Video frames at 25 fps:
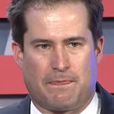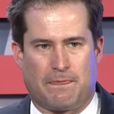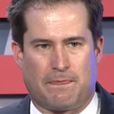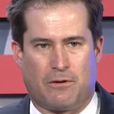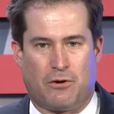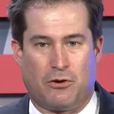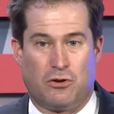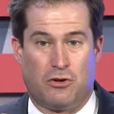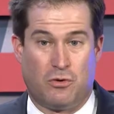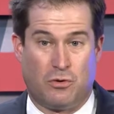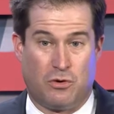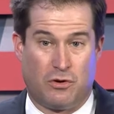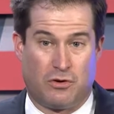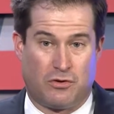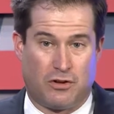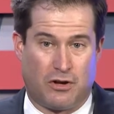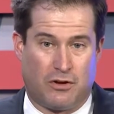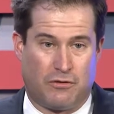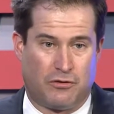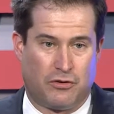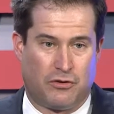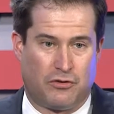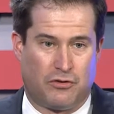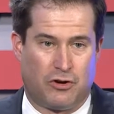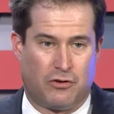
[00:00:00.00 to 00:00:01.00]
or you
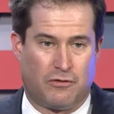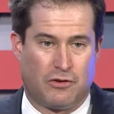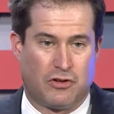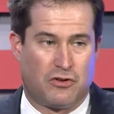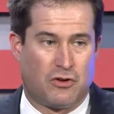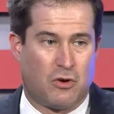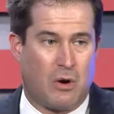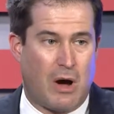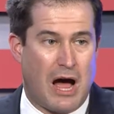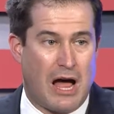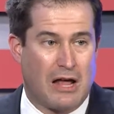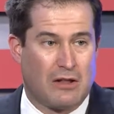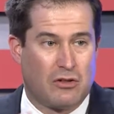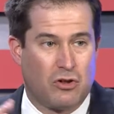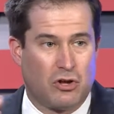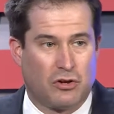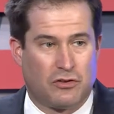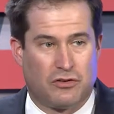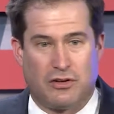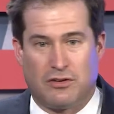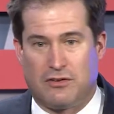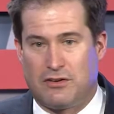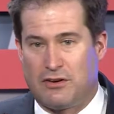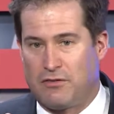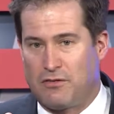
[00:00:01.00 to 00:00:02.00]
yourself to serve. And so I
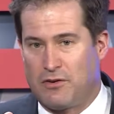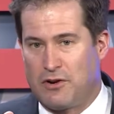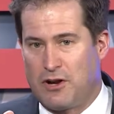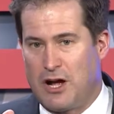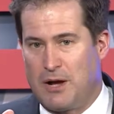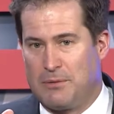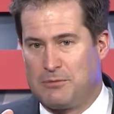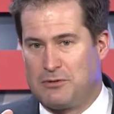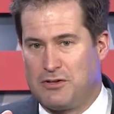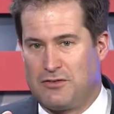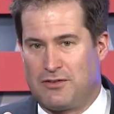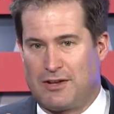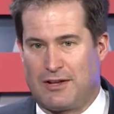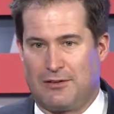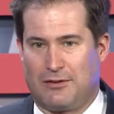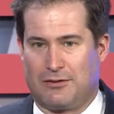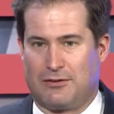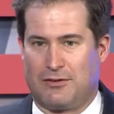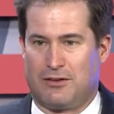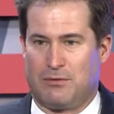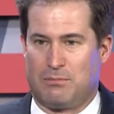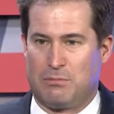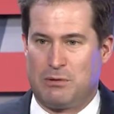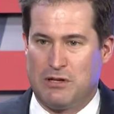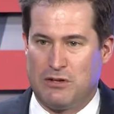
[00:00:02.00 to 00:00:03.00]
looked at different options. I
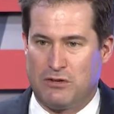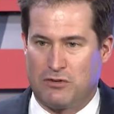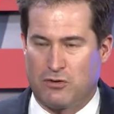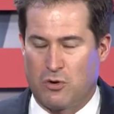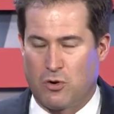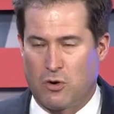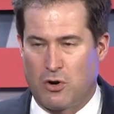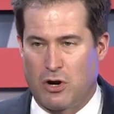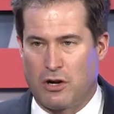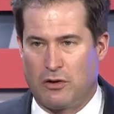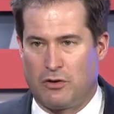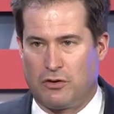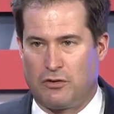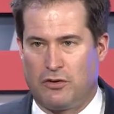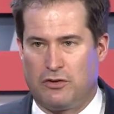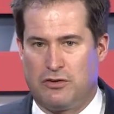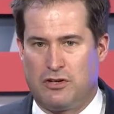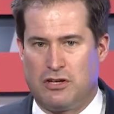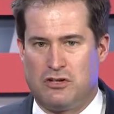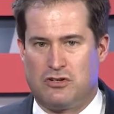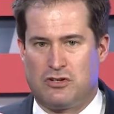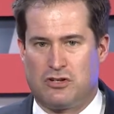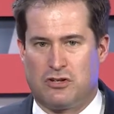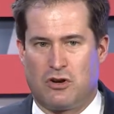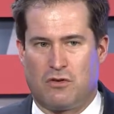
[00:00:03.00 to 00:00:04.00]
looked at the Peace Corps, I looked at
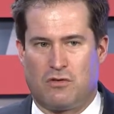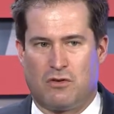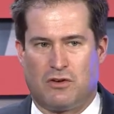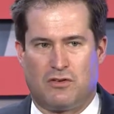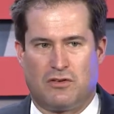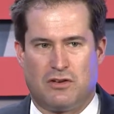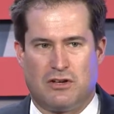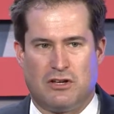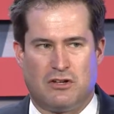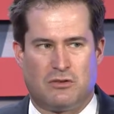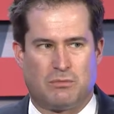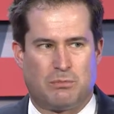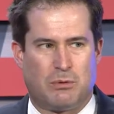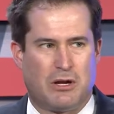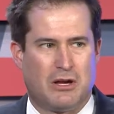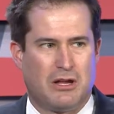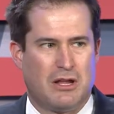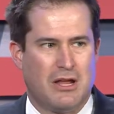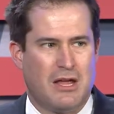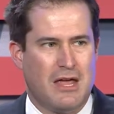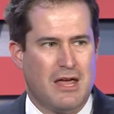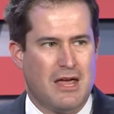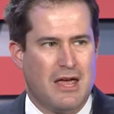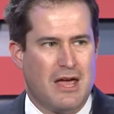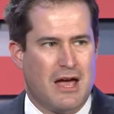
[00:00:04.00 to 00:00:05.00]
teaching overseas,
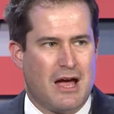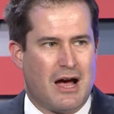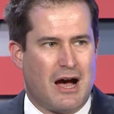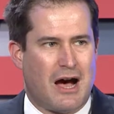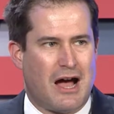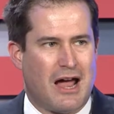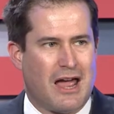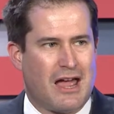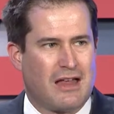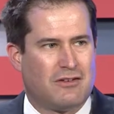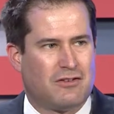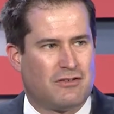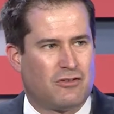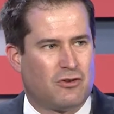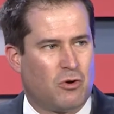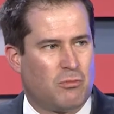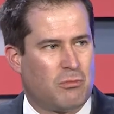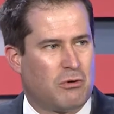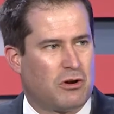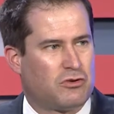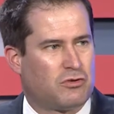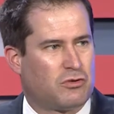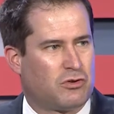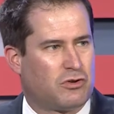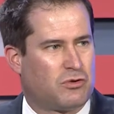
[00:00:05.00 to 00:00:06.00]
but I had so
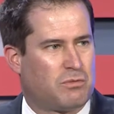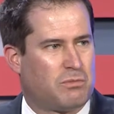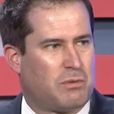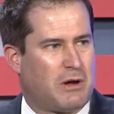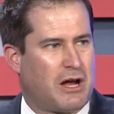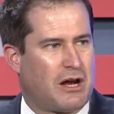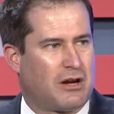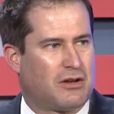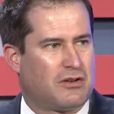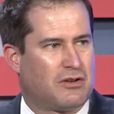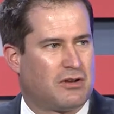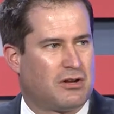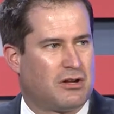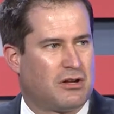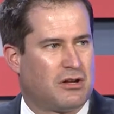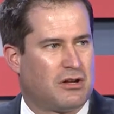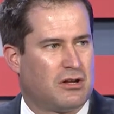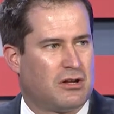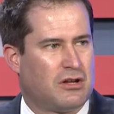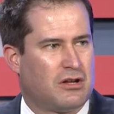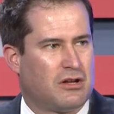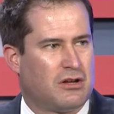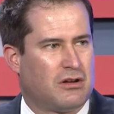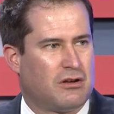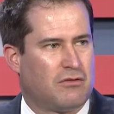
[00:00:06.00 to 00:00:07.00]
much respect
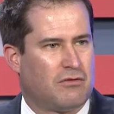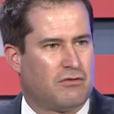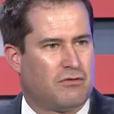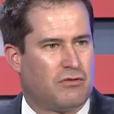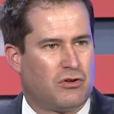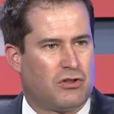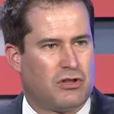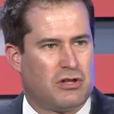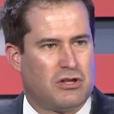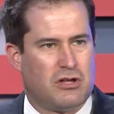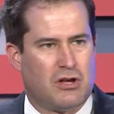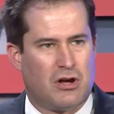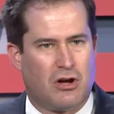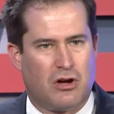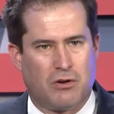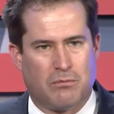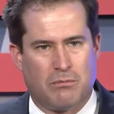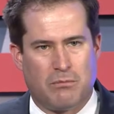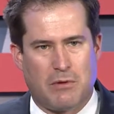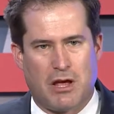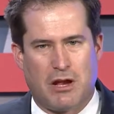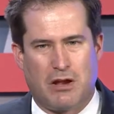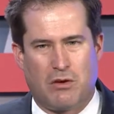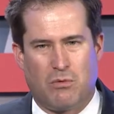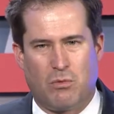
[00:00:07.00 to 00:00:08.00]
for the young
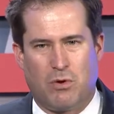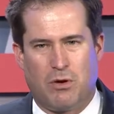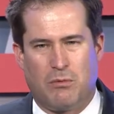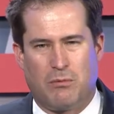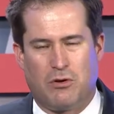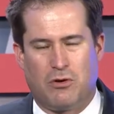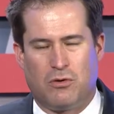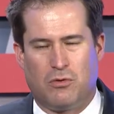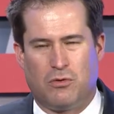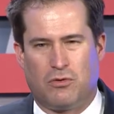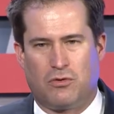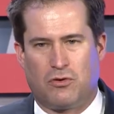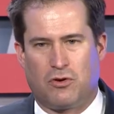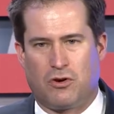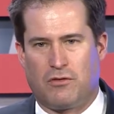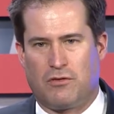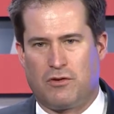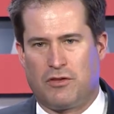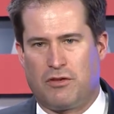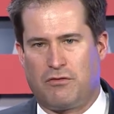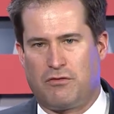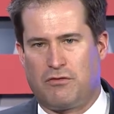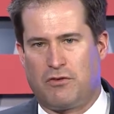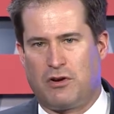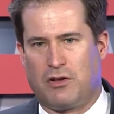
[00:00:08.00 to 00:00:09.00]
men and women who serve
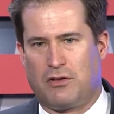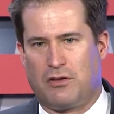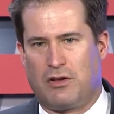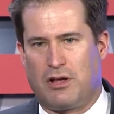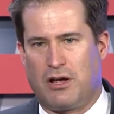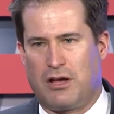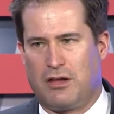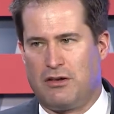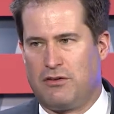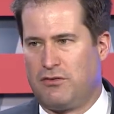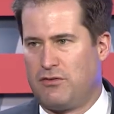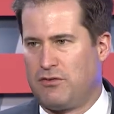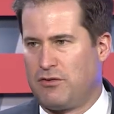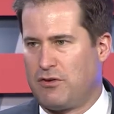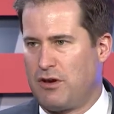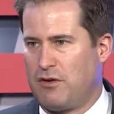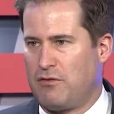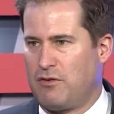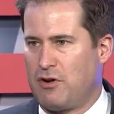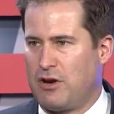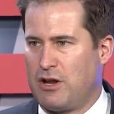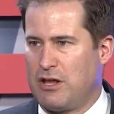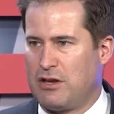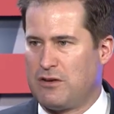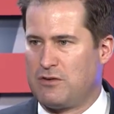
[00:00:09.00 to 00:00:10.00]
on the front lines
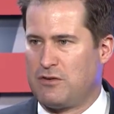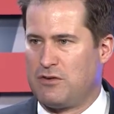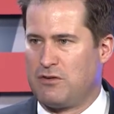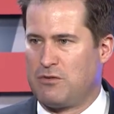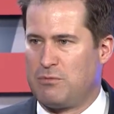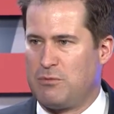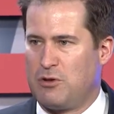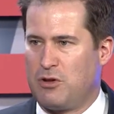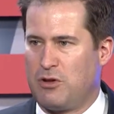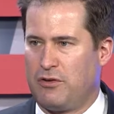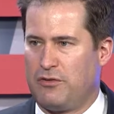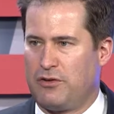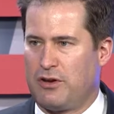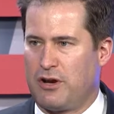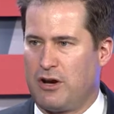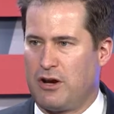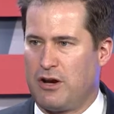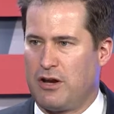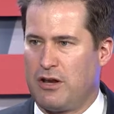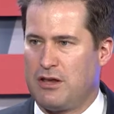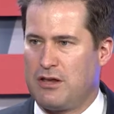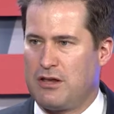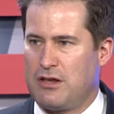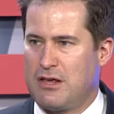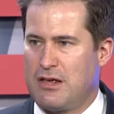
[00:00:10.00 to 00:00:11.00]
of our nation's
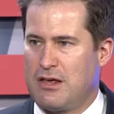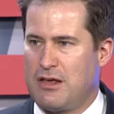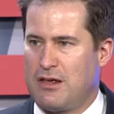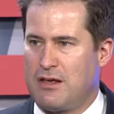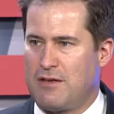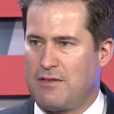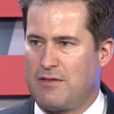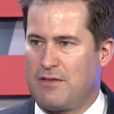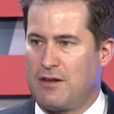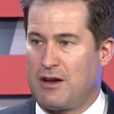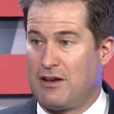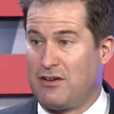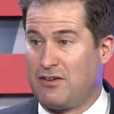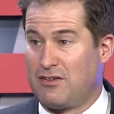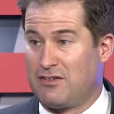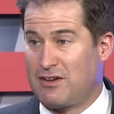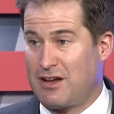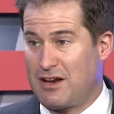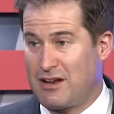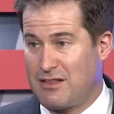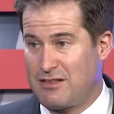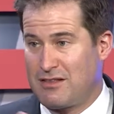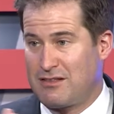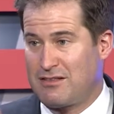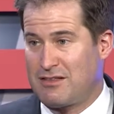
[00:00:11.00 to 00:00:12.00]
military that I
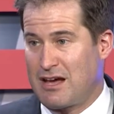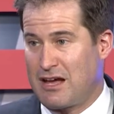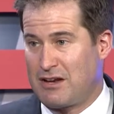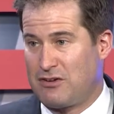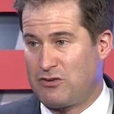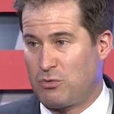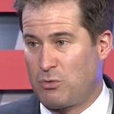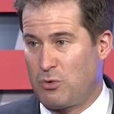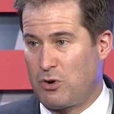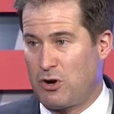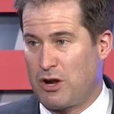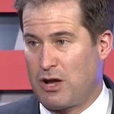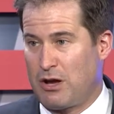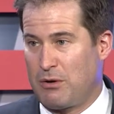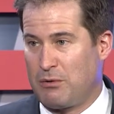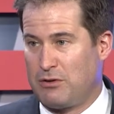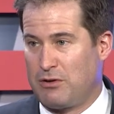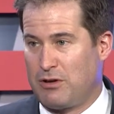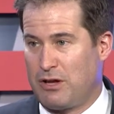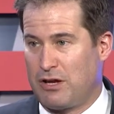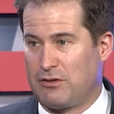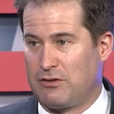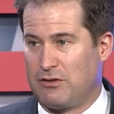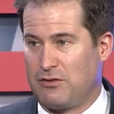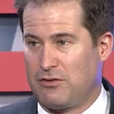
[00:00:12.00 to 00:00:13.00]
decided that that's where I would
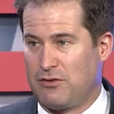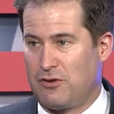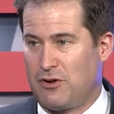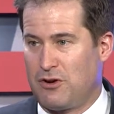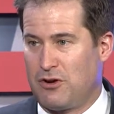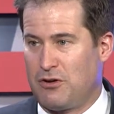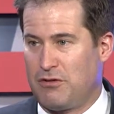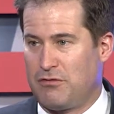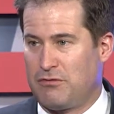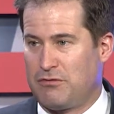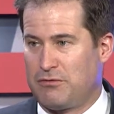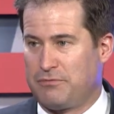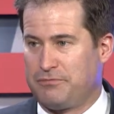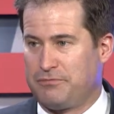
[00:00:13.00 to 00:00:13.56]
like to serve.